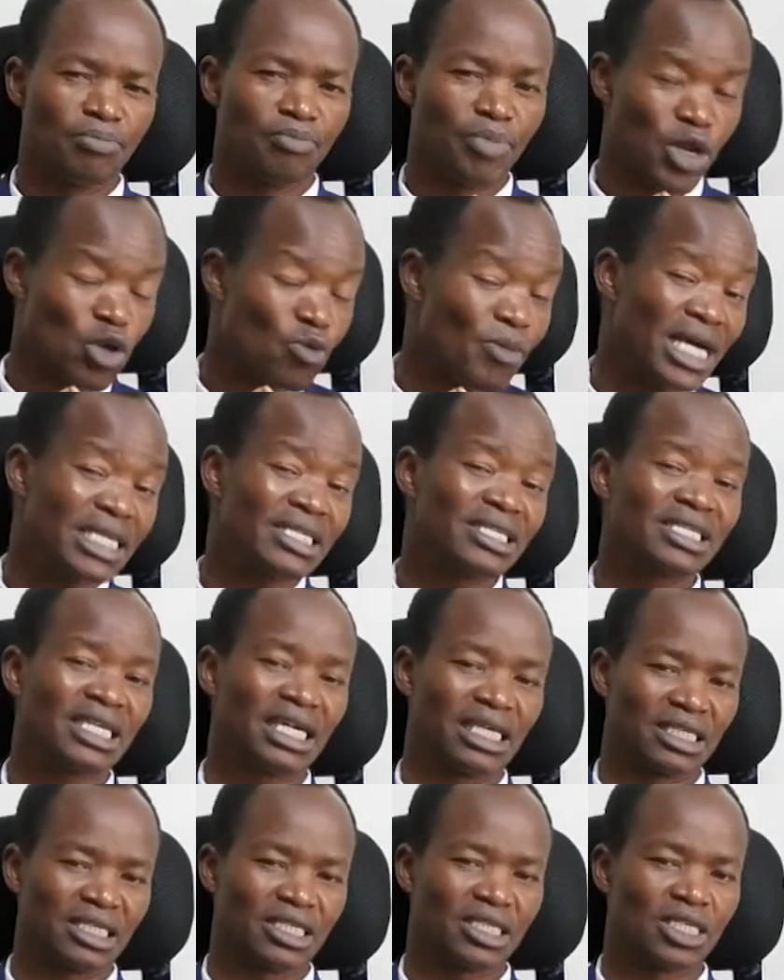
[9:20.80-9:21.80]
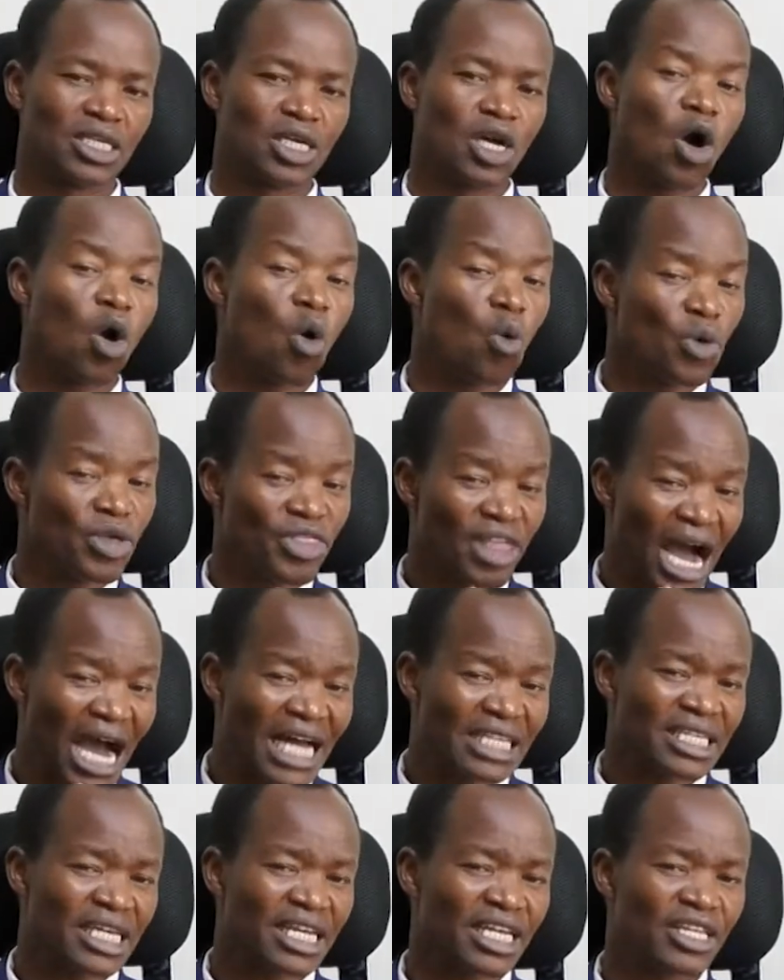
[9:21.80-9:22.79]
But you must start with
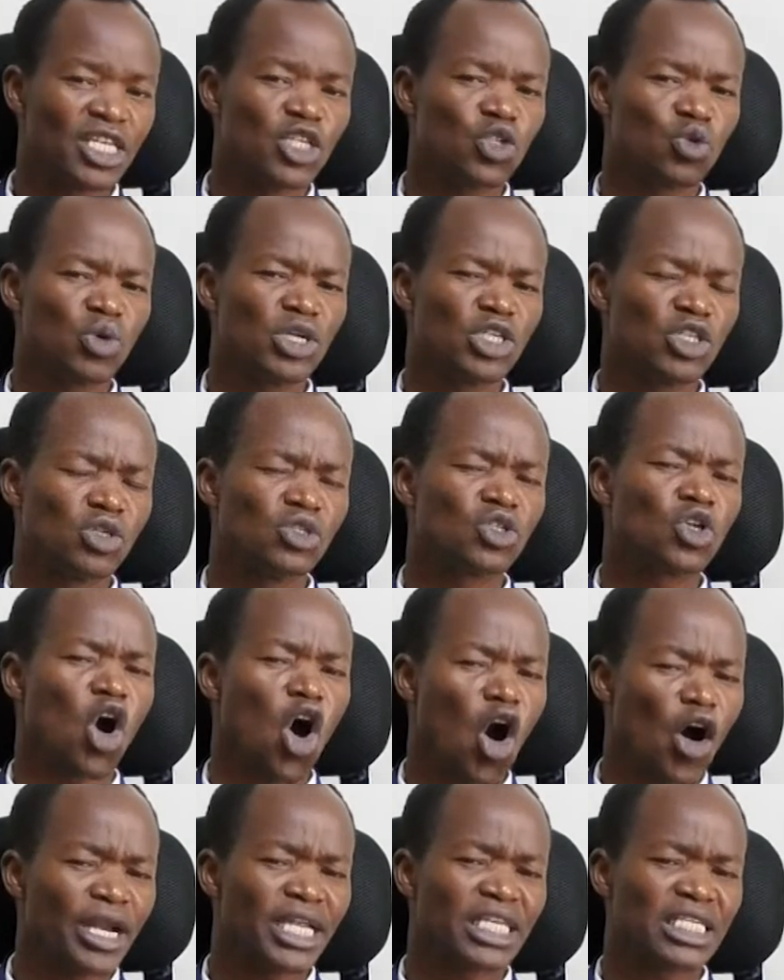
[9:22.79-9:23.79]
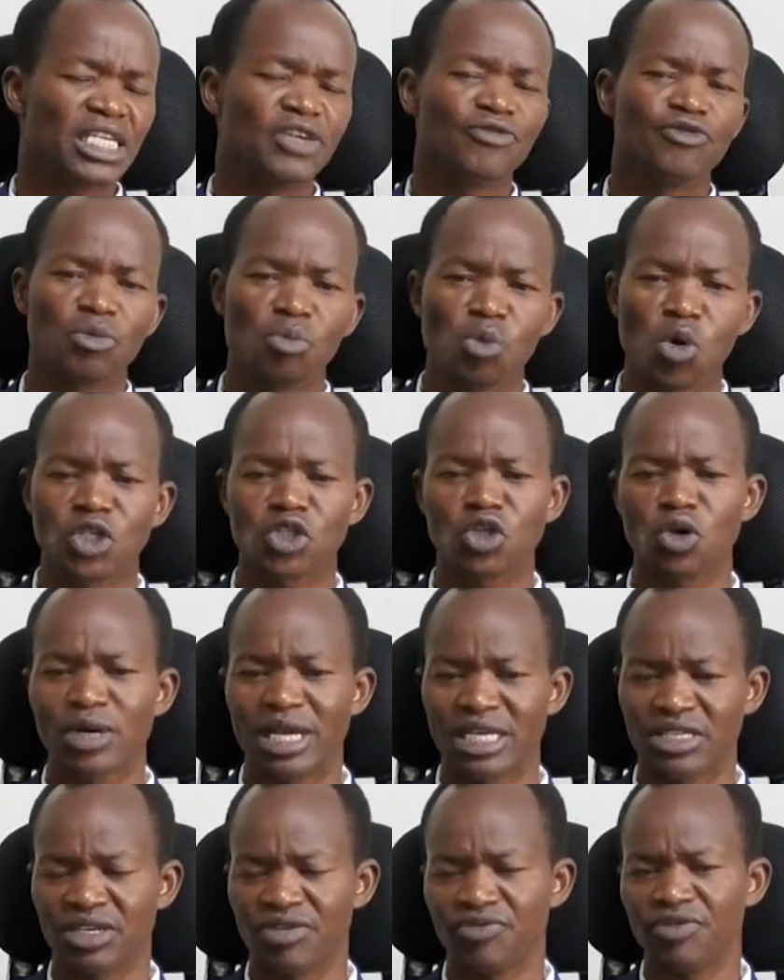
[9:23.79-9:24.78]
answering these questions honestly from what
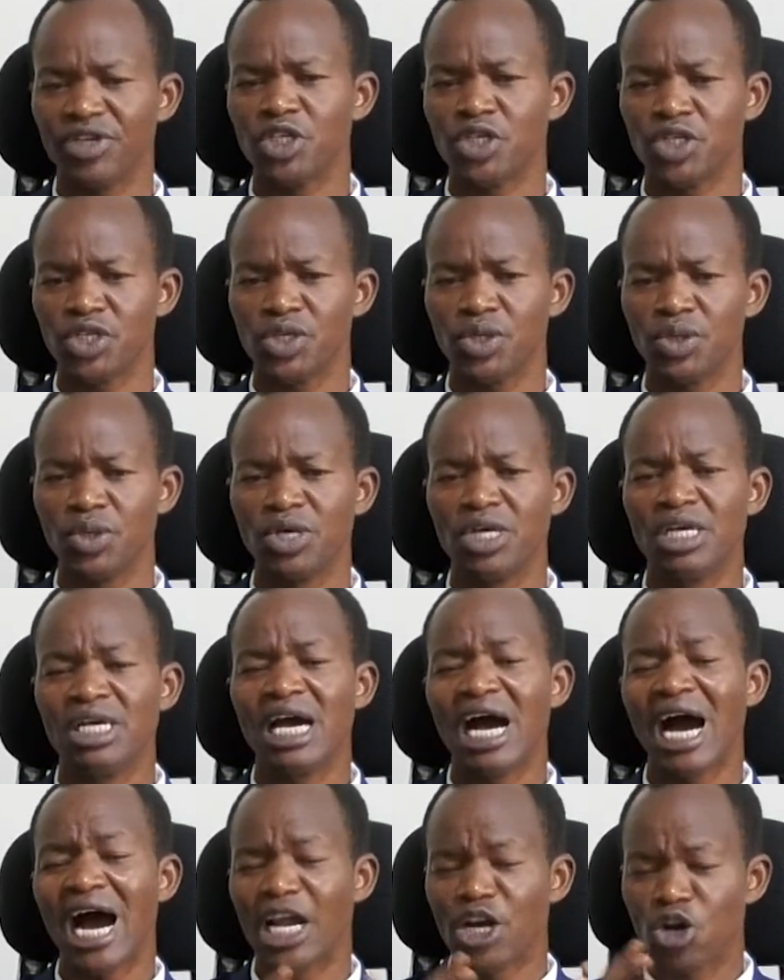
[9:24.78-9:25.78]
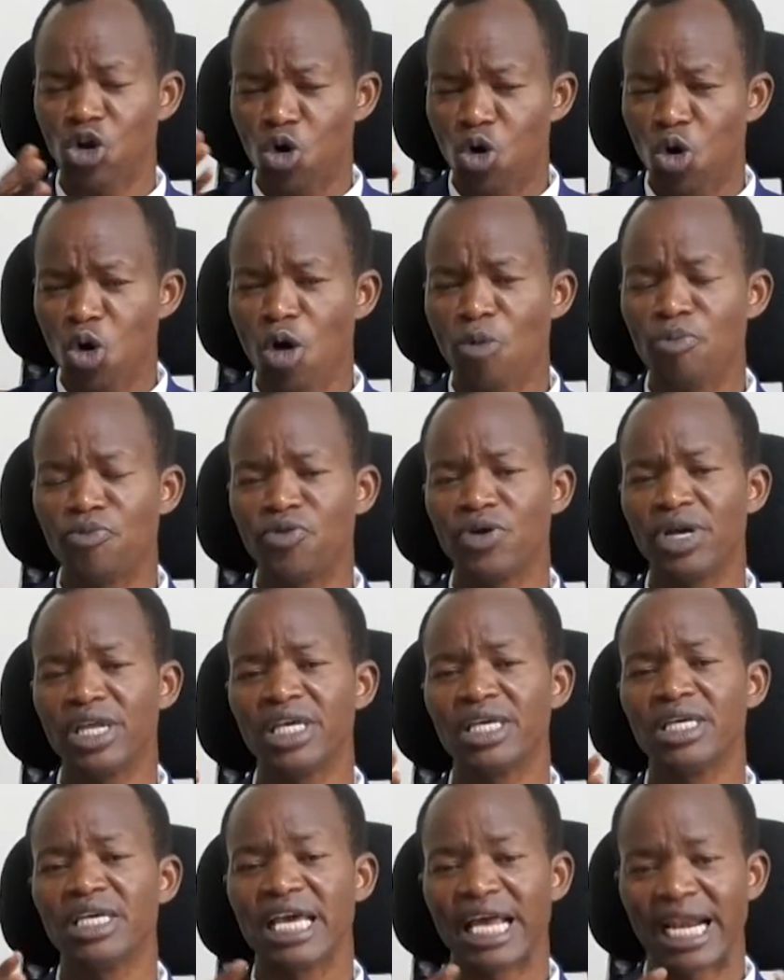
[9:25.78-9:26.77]
God has revealed to you, and
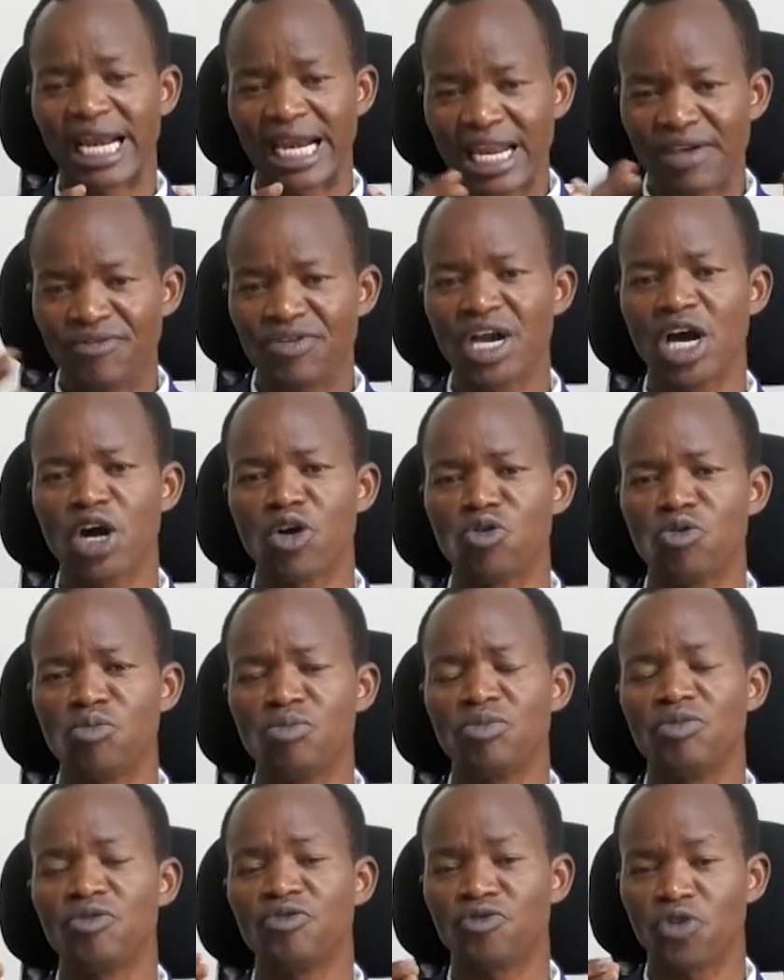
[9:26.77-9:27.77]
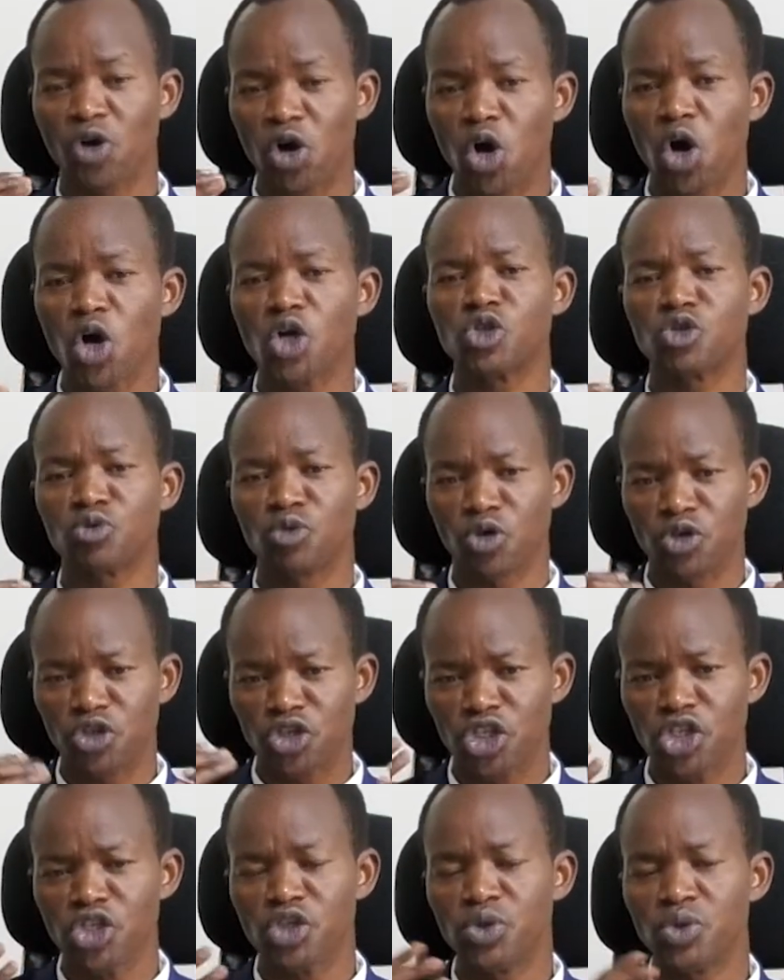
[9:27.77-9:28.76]
hopefully leaving a room for God to
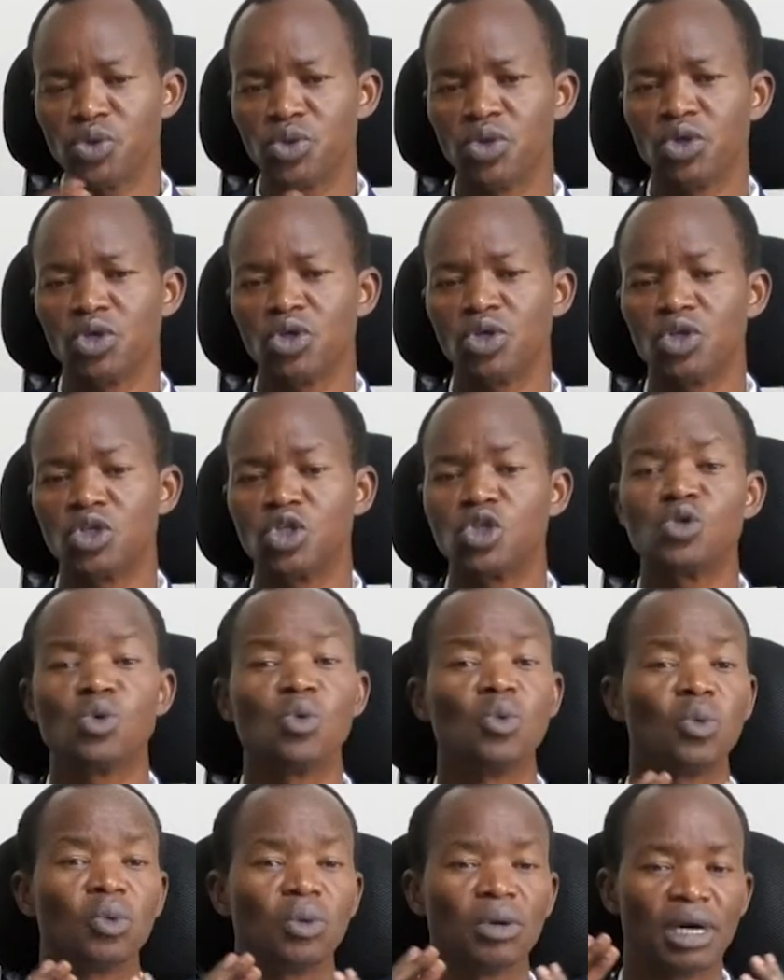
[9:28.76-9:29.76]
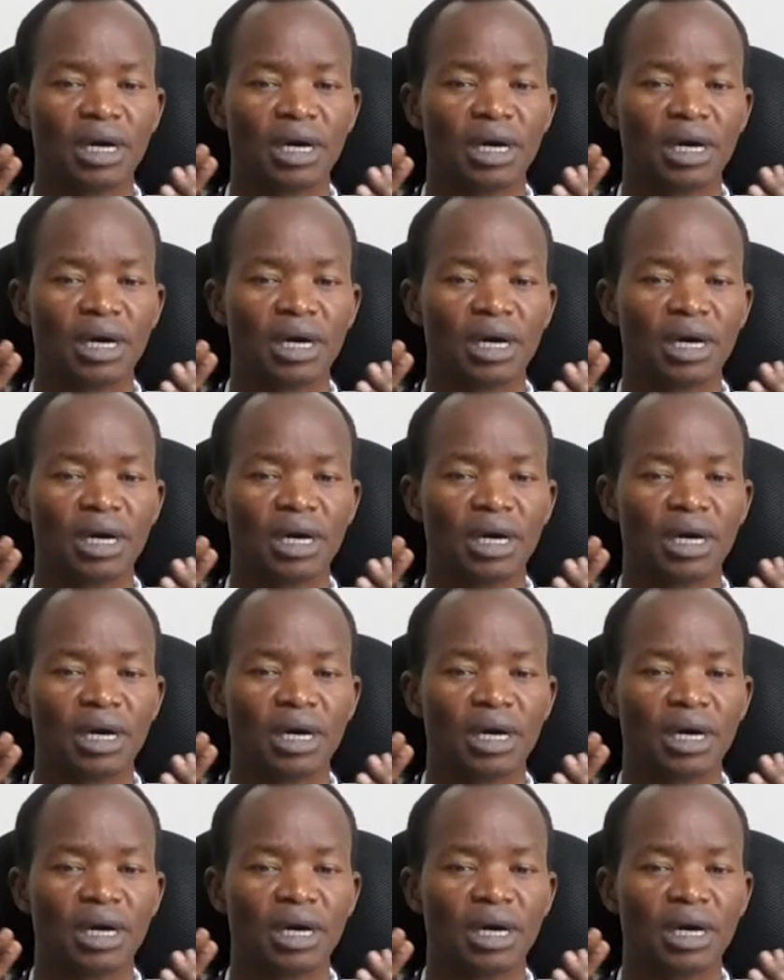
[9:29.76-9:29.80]
continue to